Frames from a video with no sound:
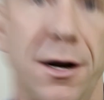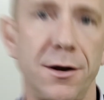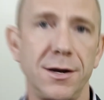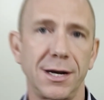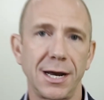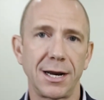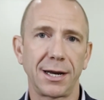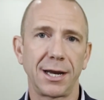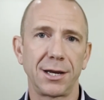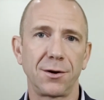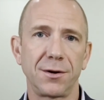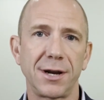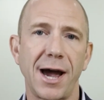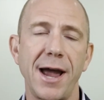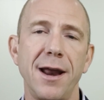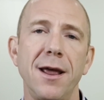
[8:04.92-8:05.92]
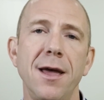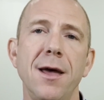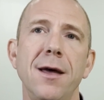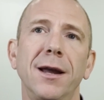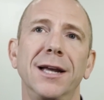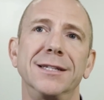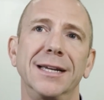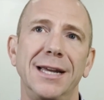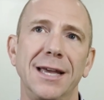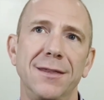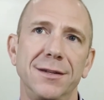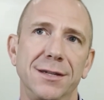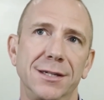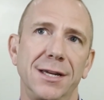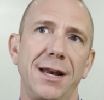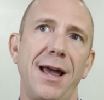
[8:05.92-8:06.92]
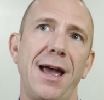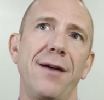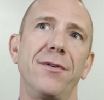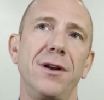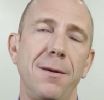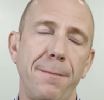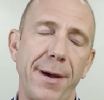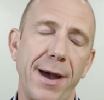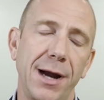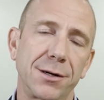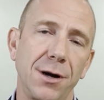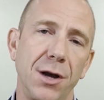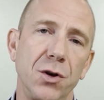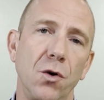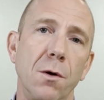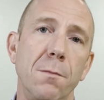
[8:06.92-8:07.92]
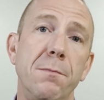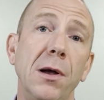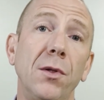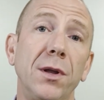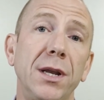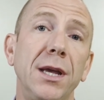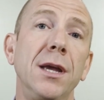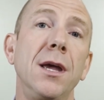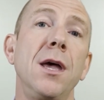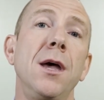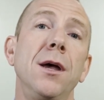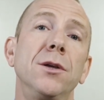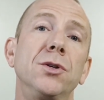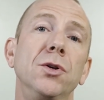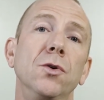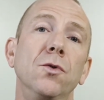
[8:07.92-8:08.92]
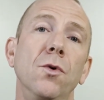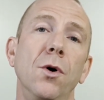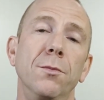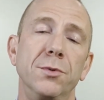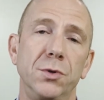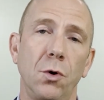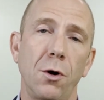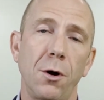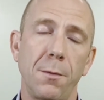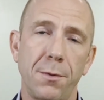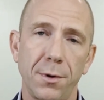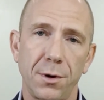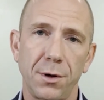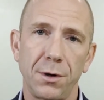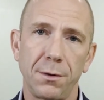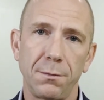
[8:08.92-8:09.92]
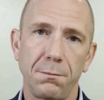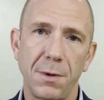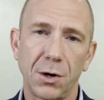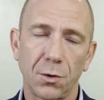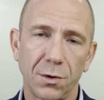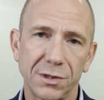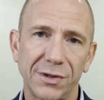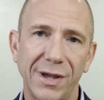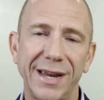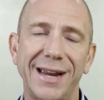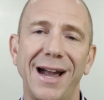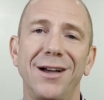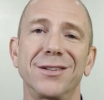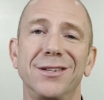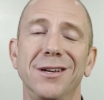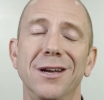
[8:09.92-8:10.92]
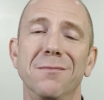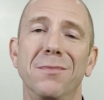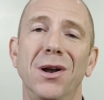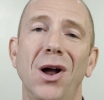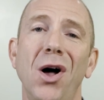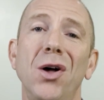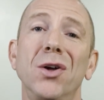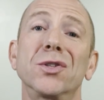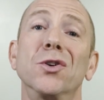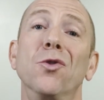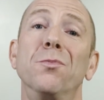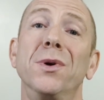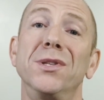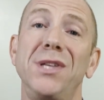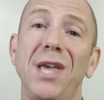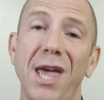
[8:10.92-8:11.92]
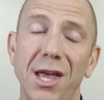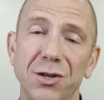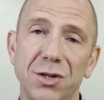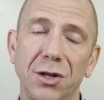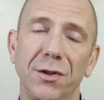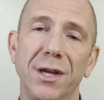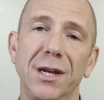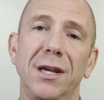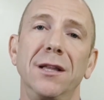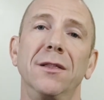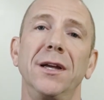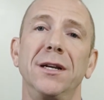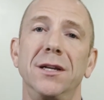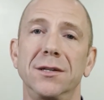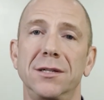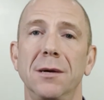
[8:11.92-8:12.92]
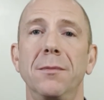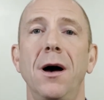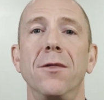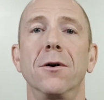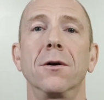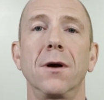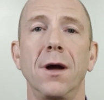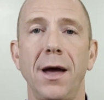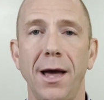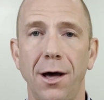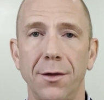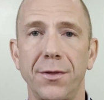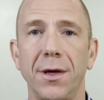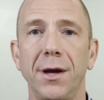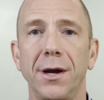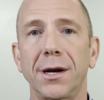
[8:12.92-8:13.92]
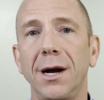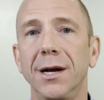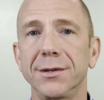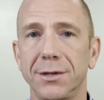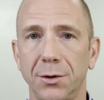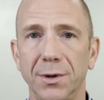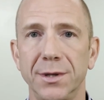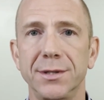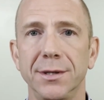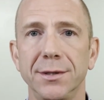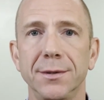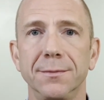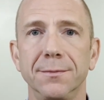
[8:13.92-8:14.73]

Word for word: are you getting in your diet, because again, this is going to have an impact on your ability to absorb minerals like calcium, but also potentially can lead to some other health consequences.